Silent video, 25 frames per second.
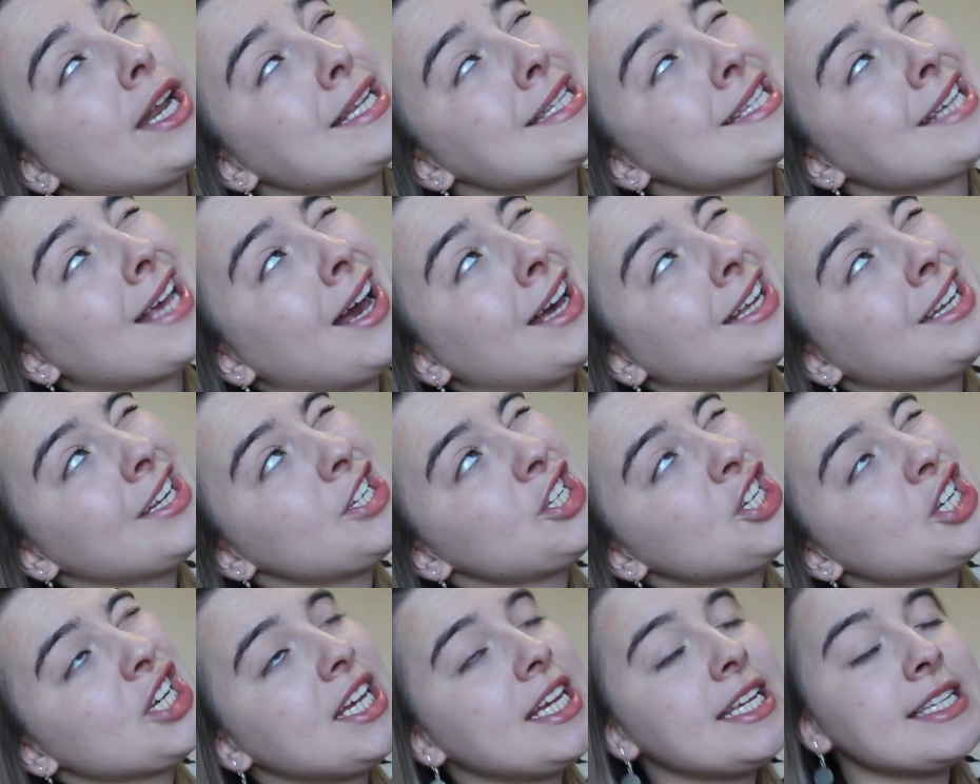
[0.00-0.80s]
It's kind
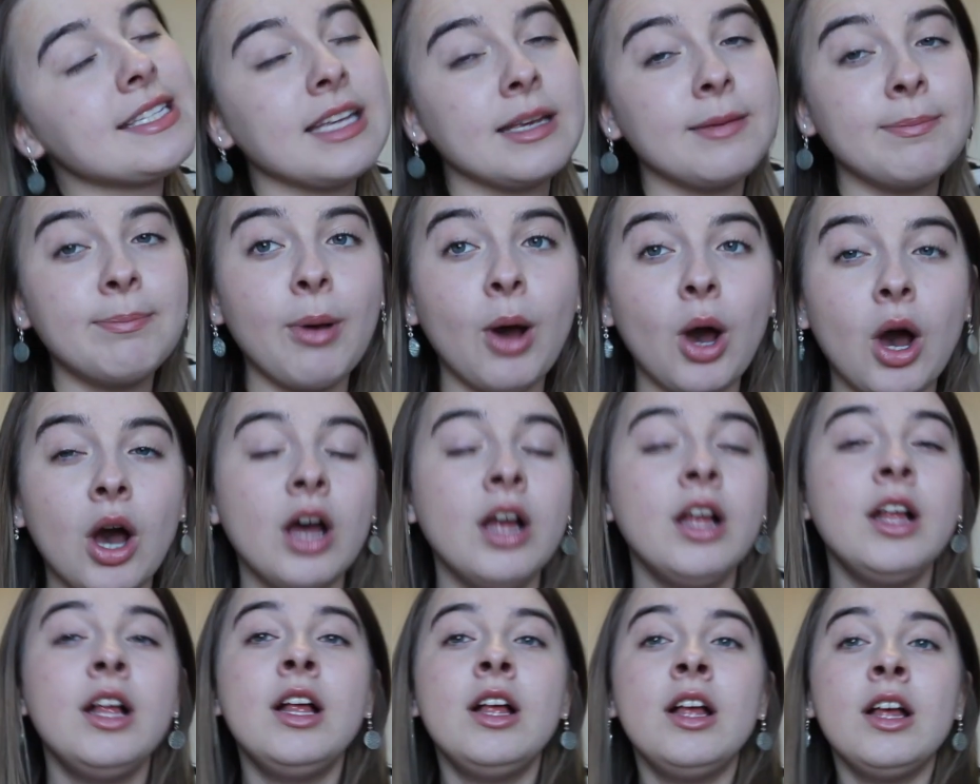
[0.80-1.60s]
of cheesy,
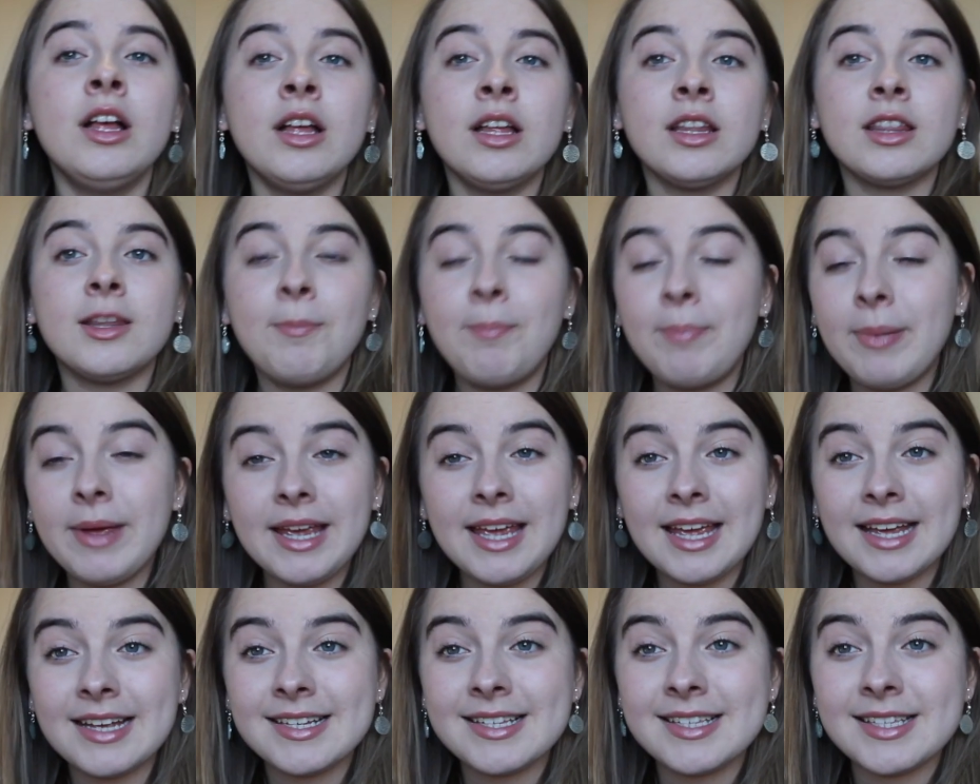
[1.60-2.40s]
but the
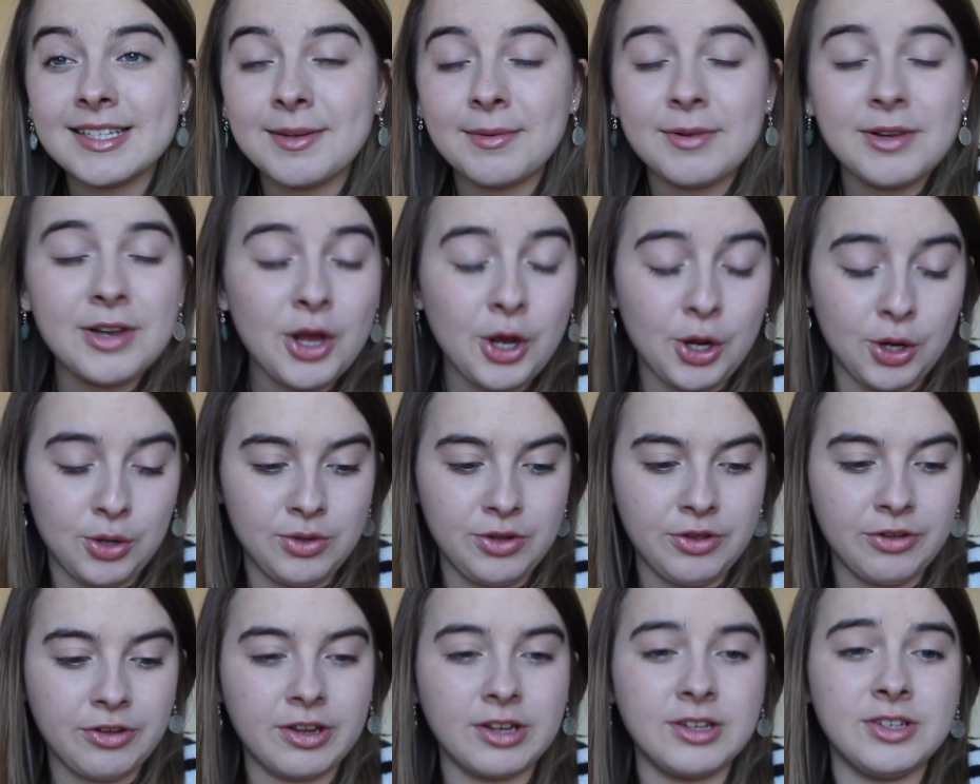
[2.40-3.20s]
biggest no
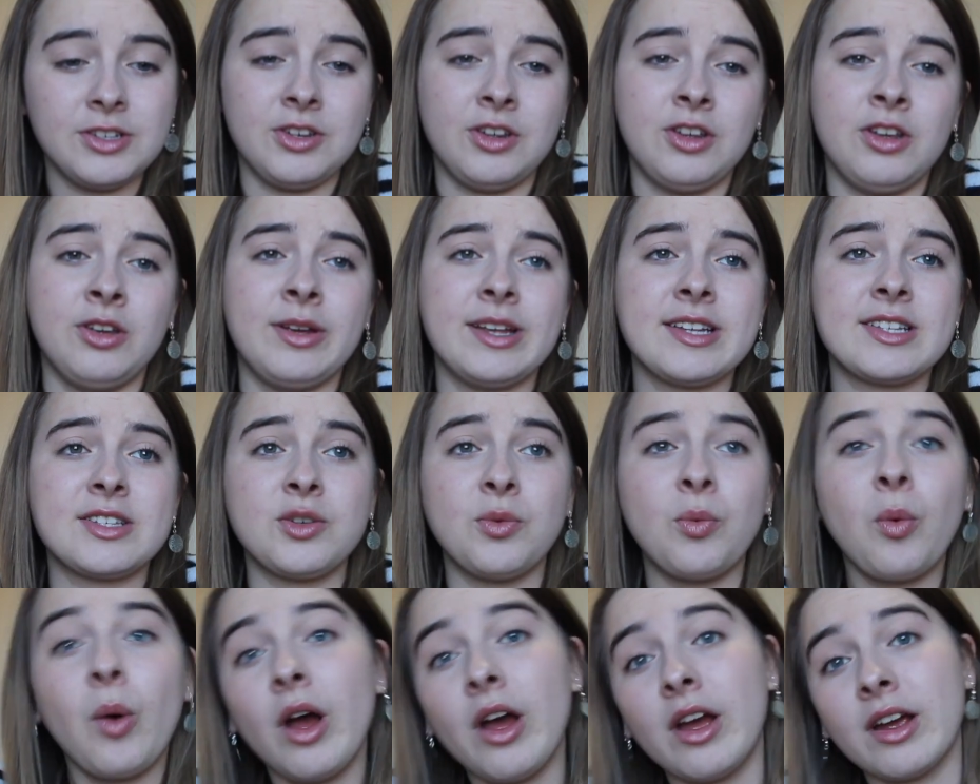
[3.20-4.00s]
you can do is
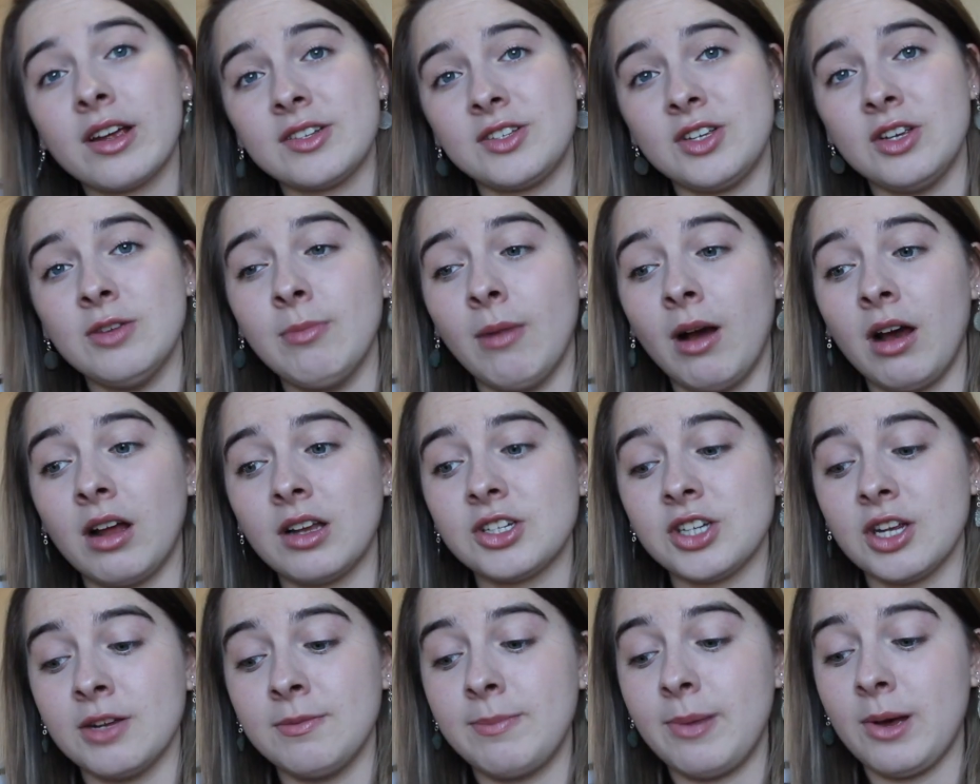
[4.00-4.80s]
to work too
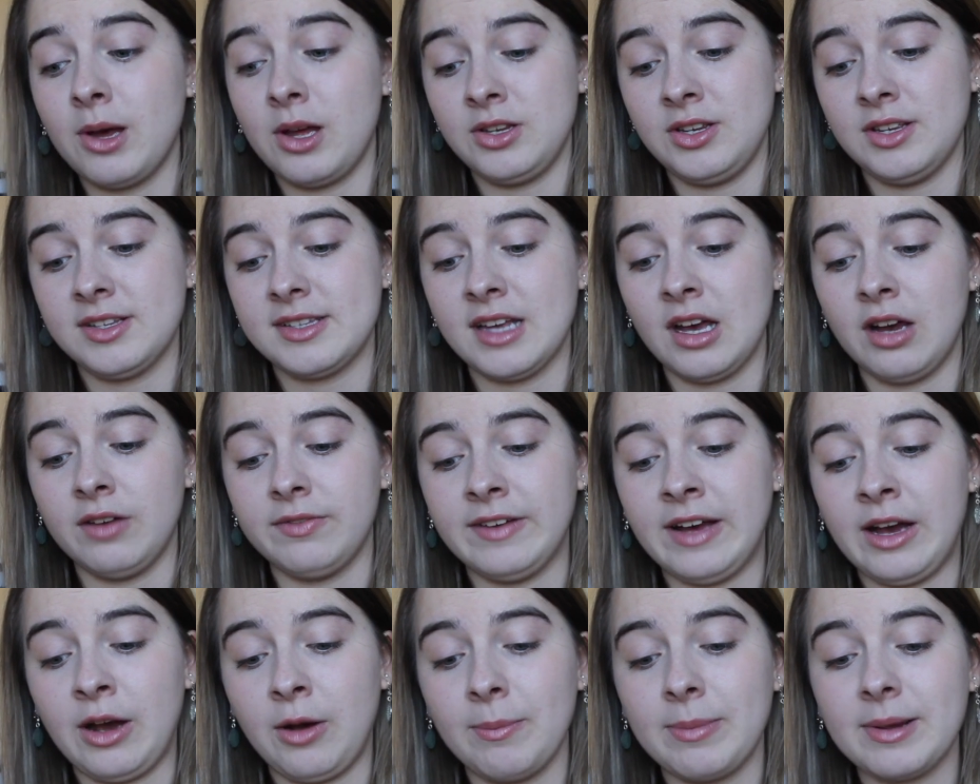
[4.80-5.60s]
much and burn
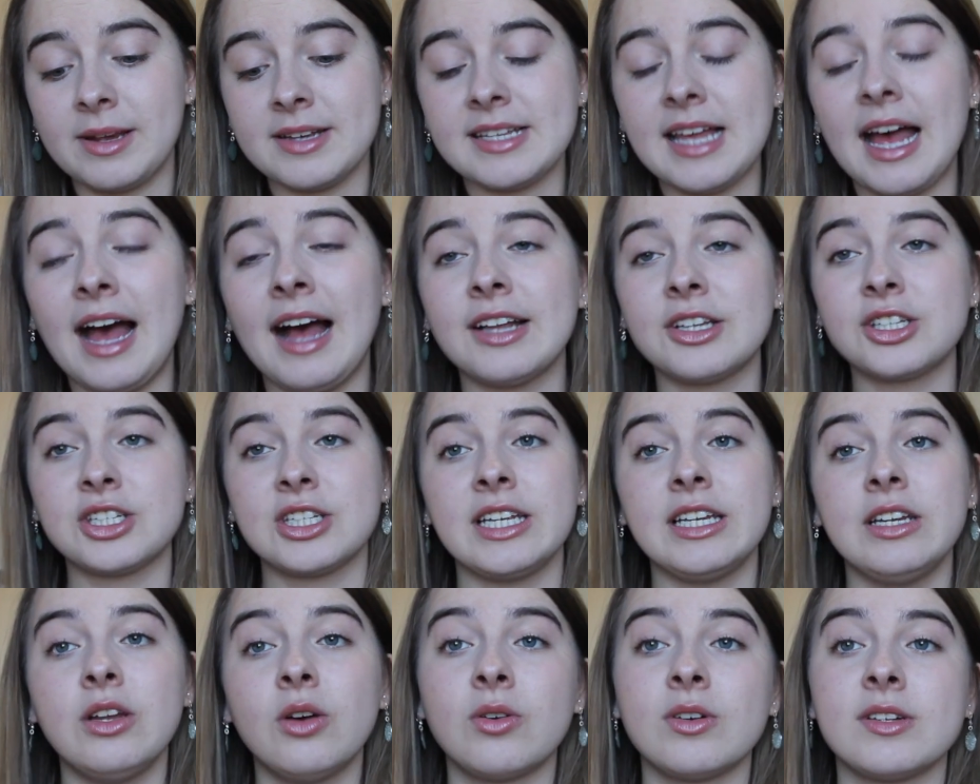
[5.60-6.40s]
yourself out, because
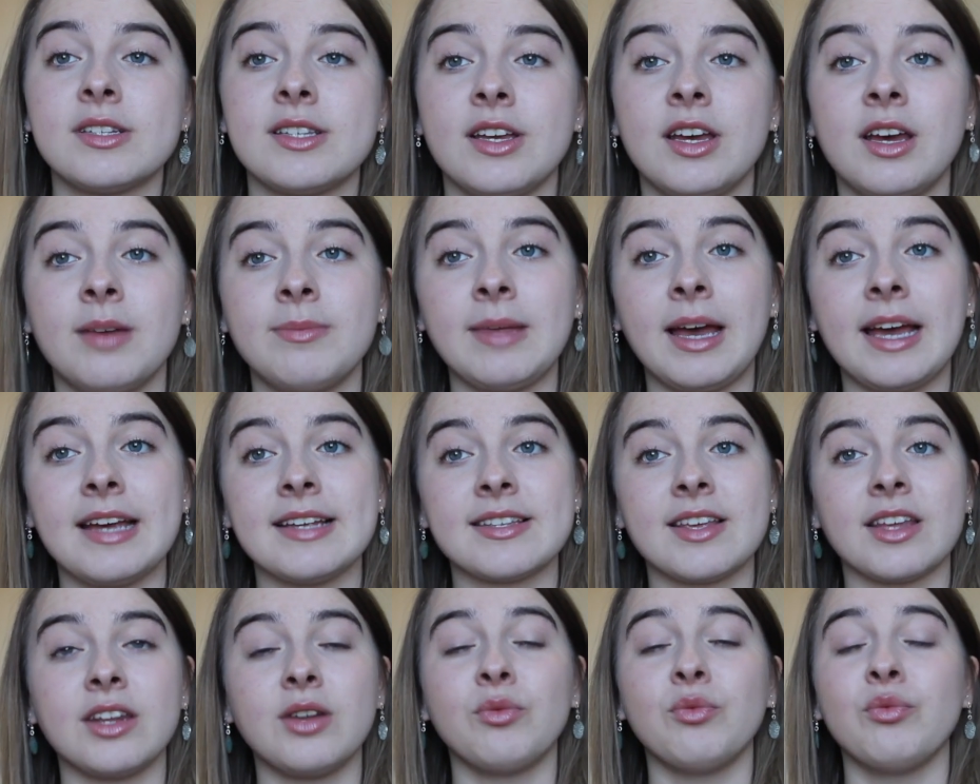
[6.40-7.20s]
actually long term that
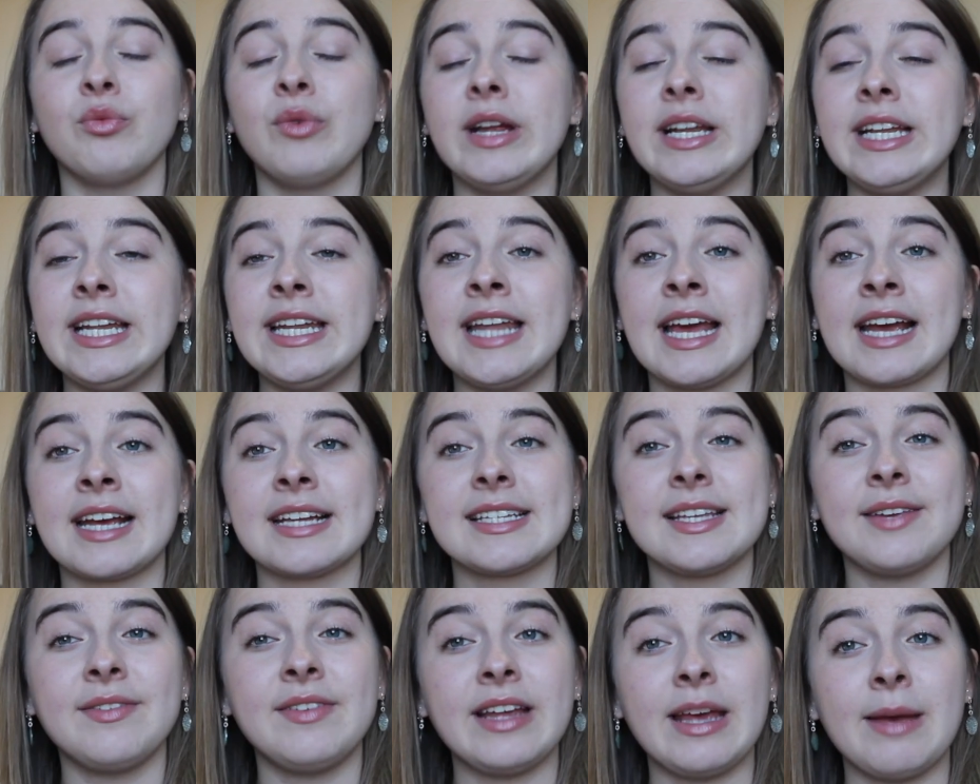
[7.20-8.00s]
is going to really
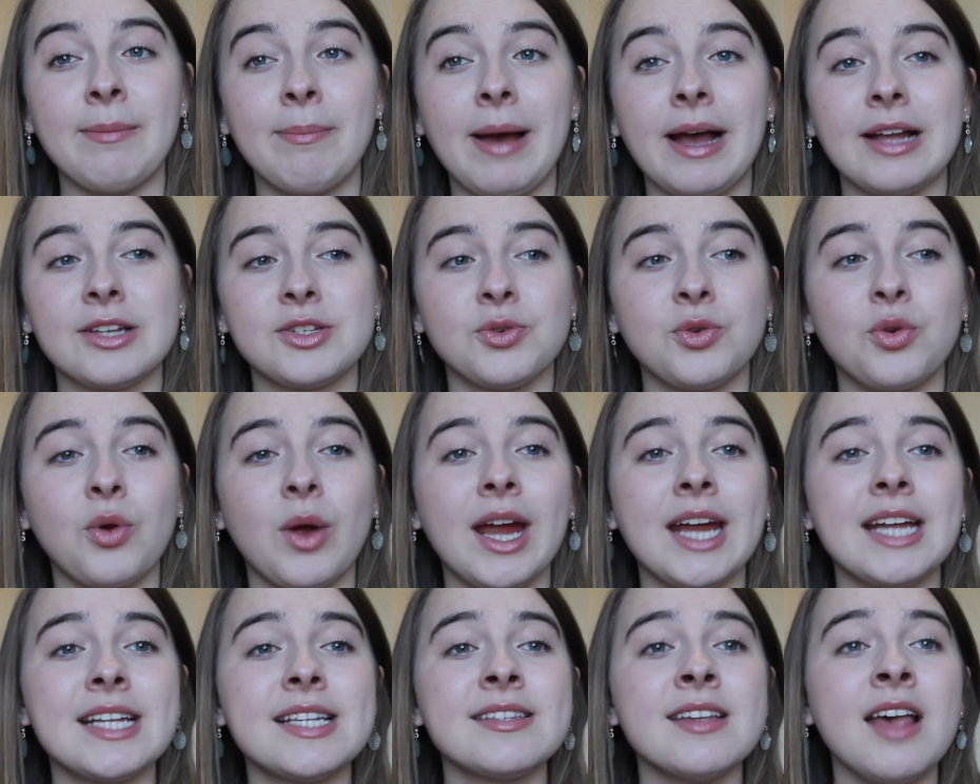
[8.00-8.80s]
negatively impact your
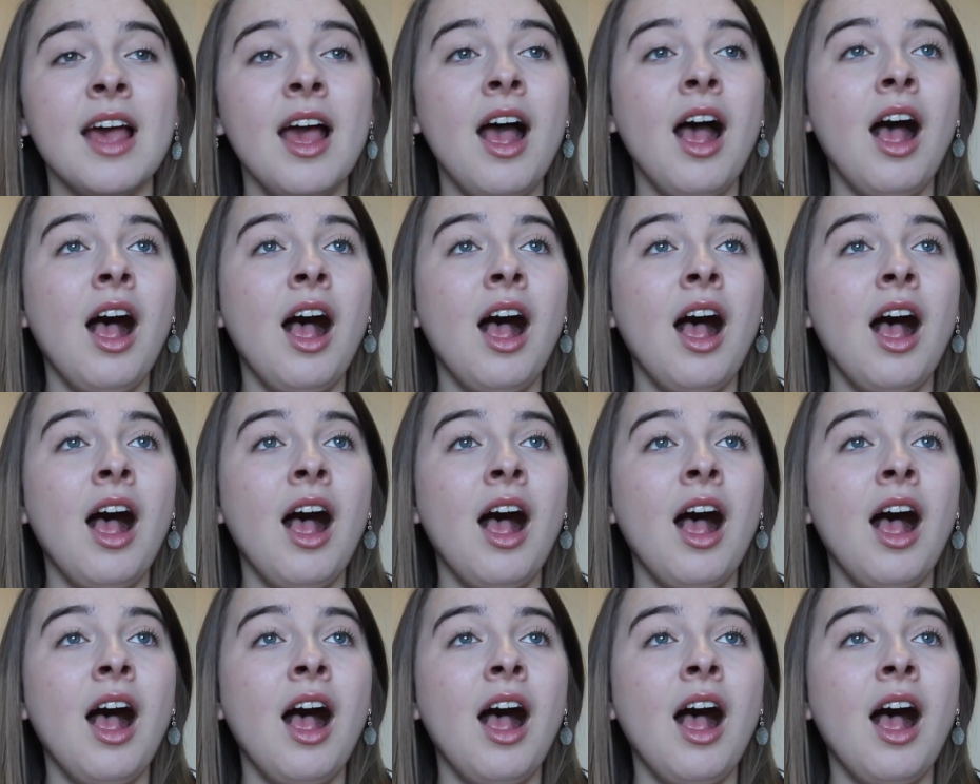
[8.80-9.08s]
grades.